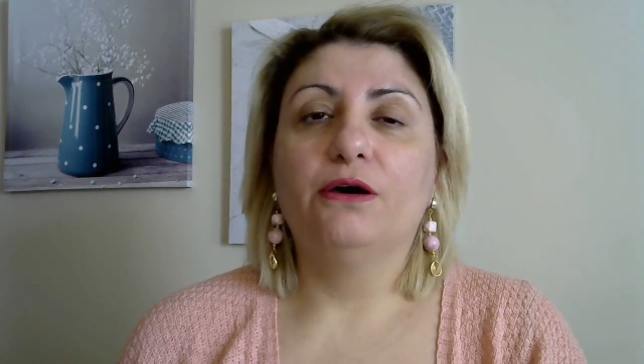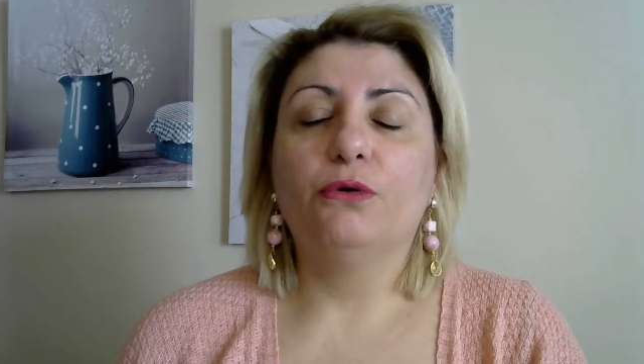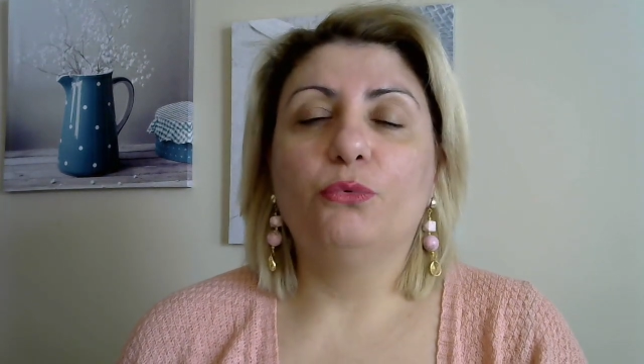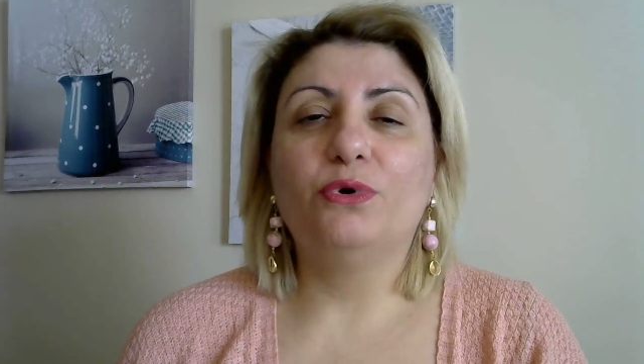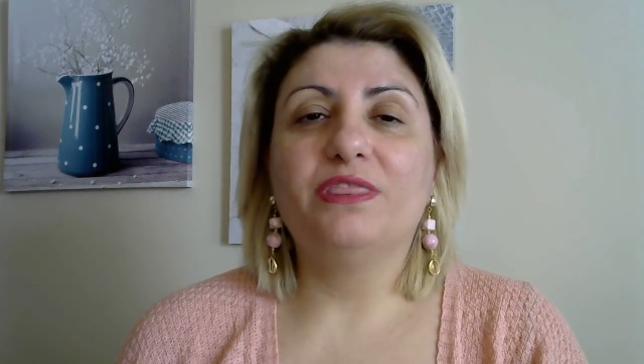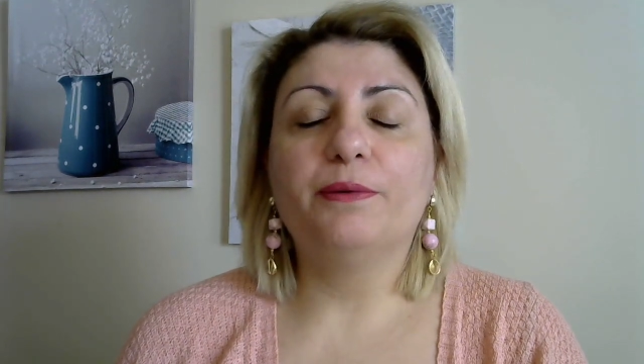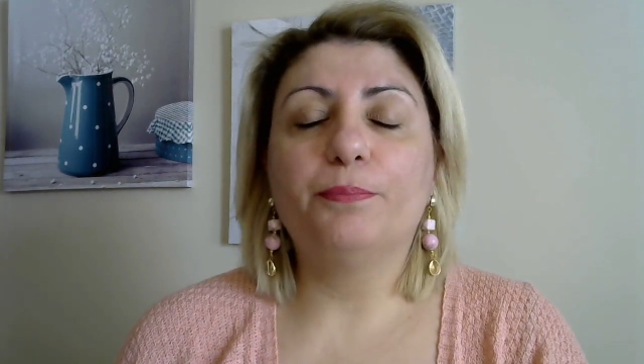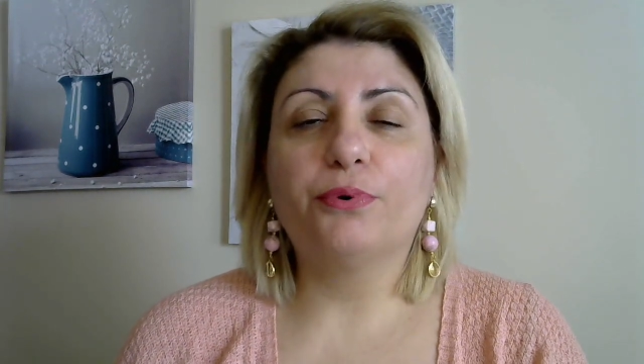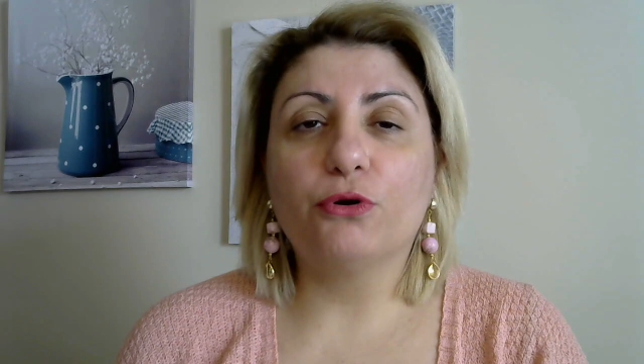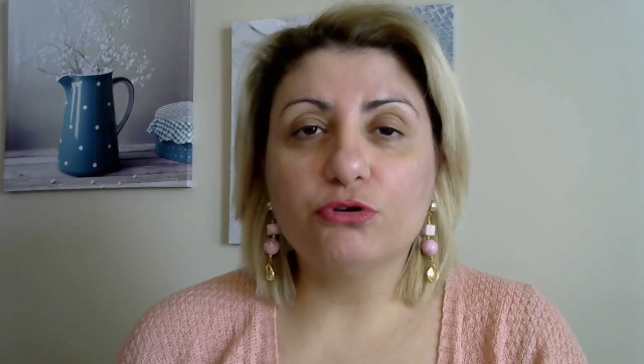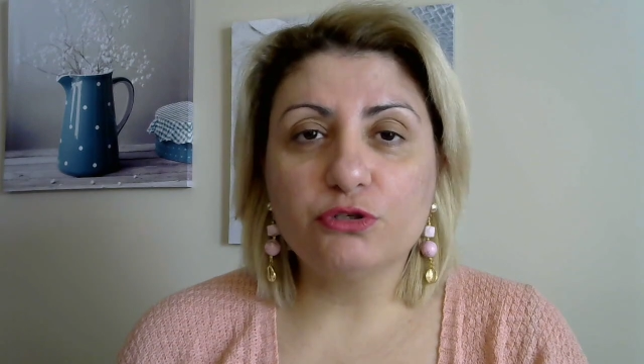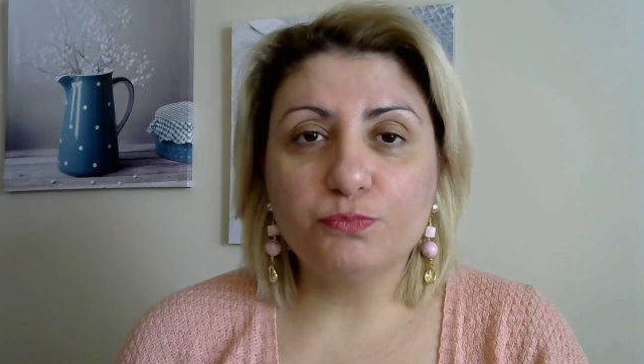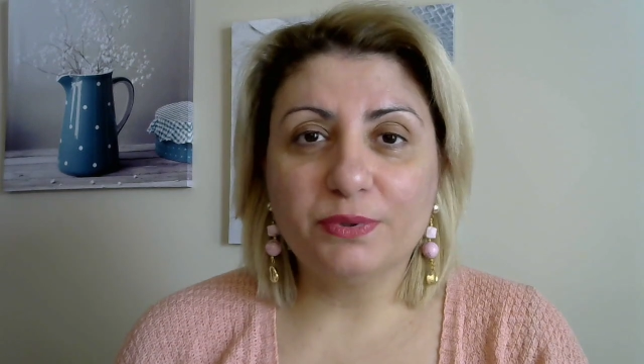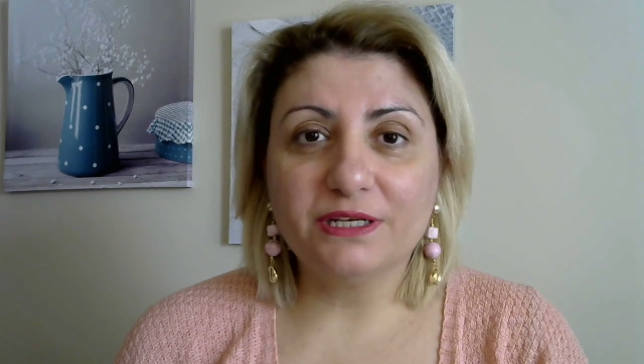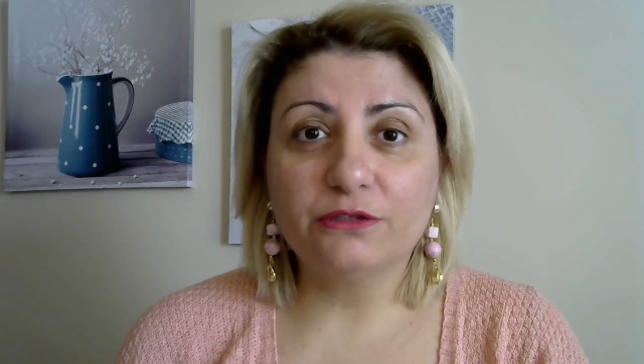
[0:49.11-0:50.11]
with the
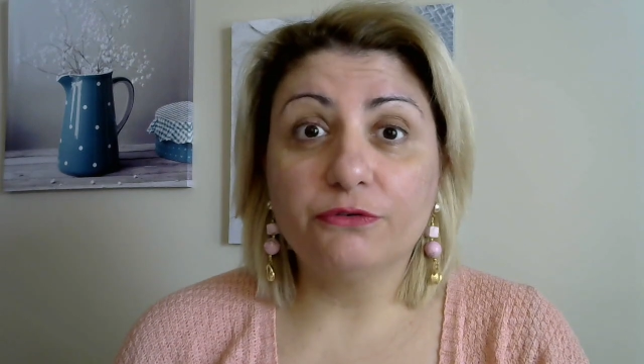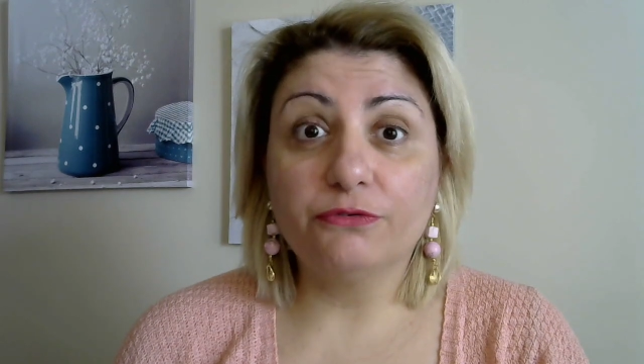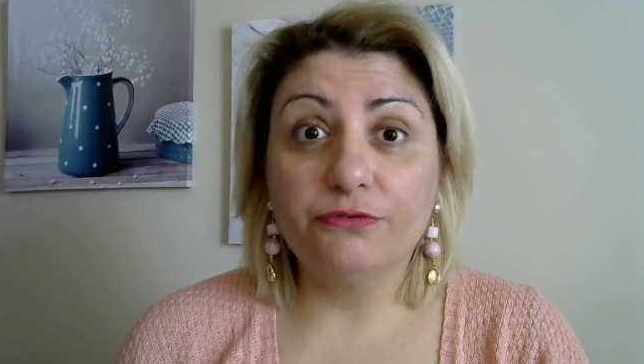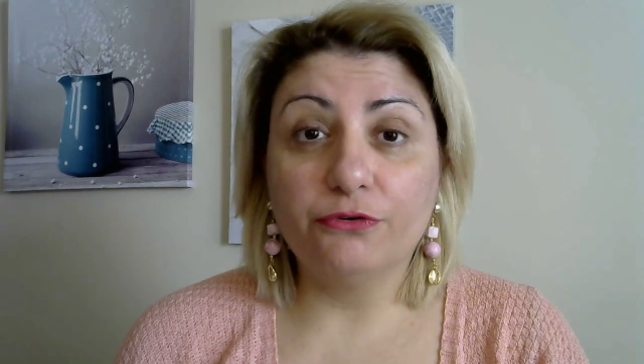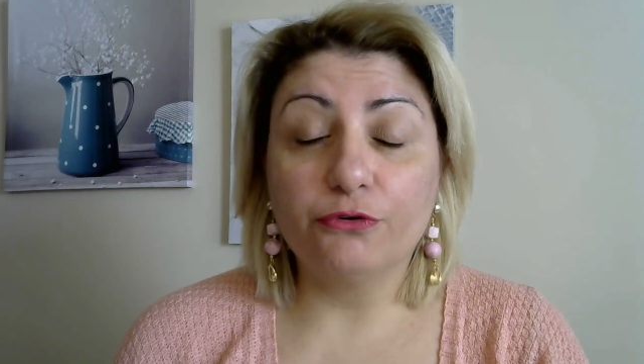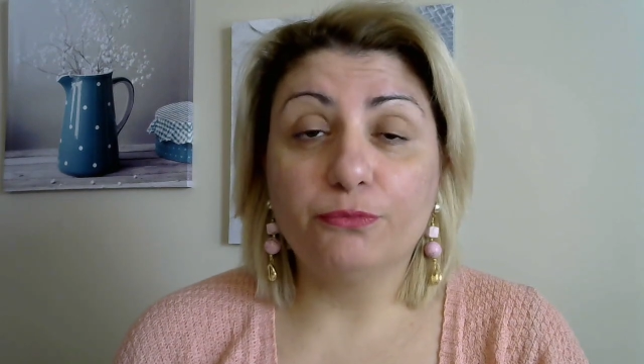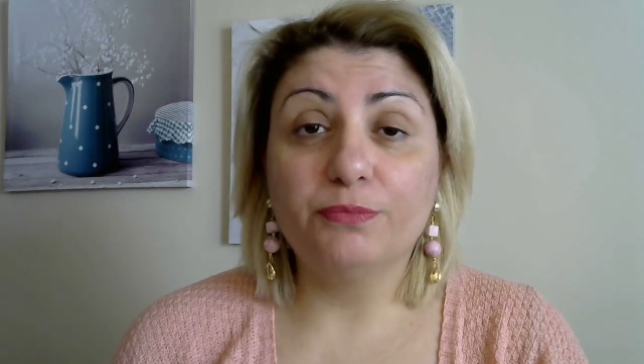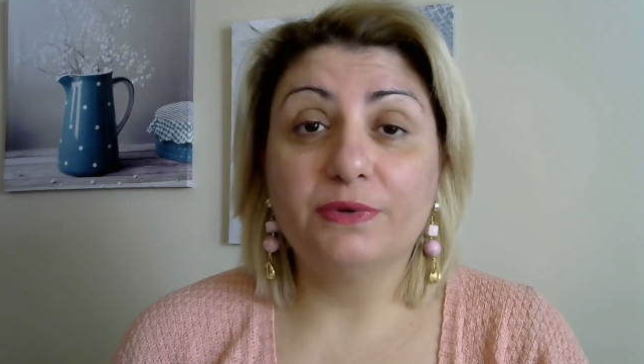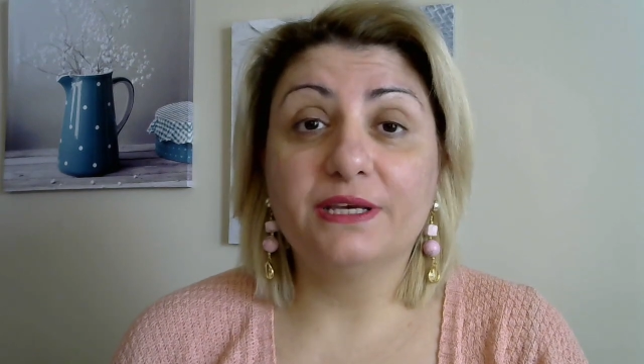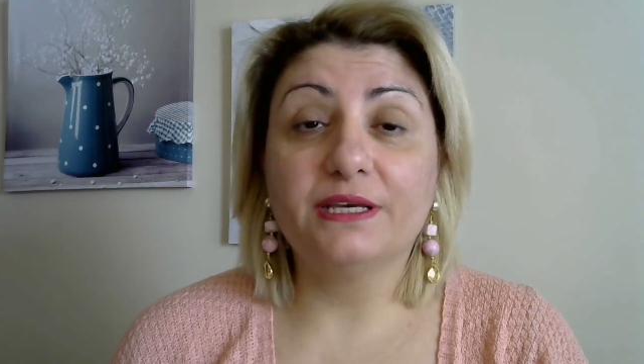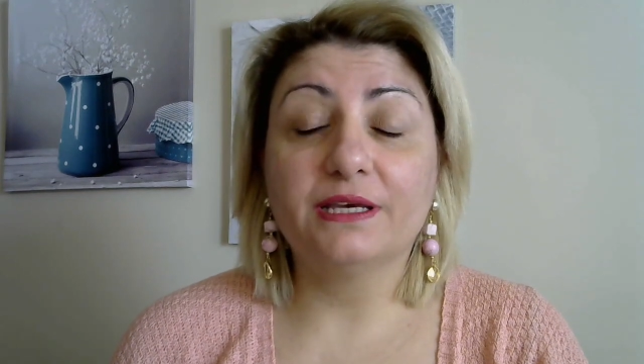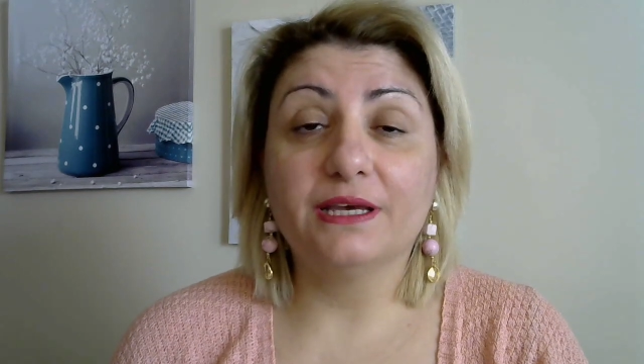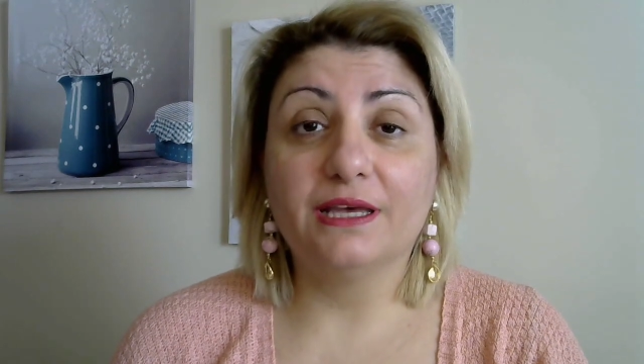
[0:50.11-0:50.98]
prospect of forming